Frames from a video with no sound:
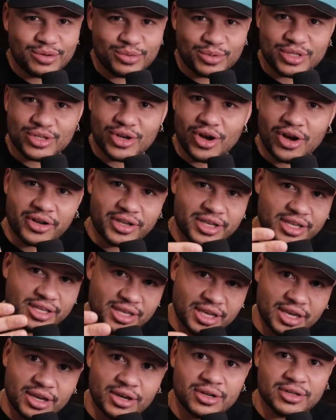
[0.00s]
We're talking
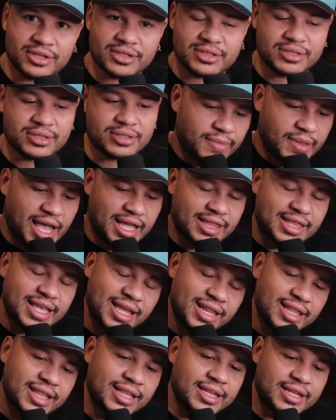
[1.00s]
years. At the
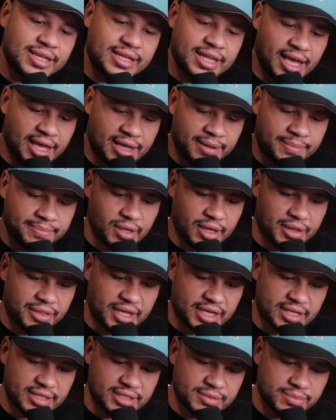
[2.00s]
end of the day,
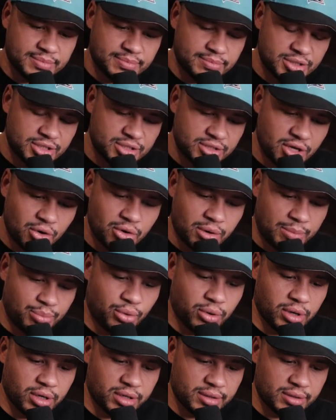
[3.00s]
think it's so
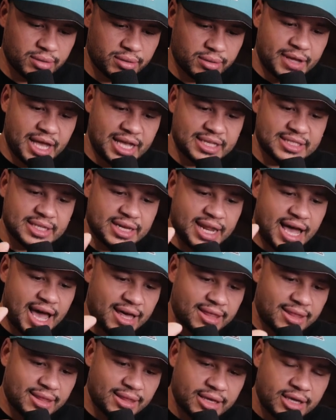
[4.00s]
important as an
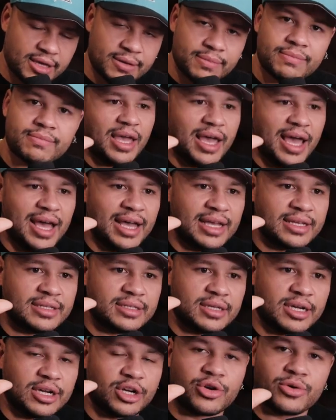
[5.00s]
athlete,
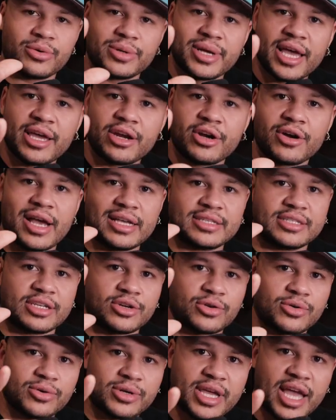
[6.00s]
as a creator, as a
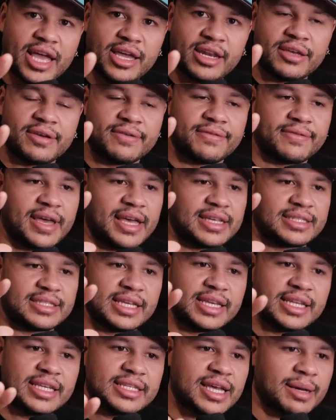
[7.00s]
creative, as
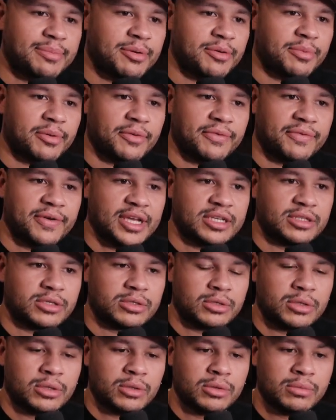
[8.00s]
any type of
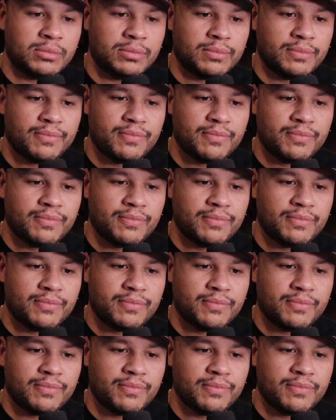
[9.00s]
professional,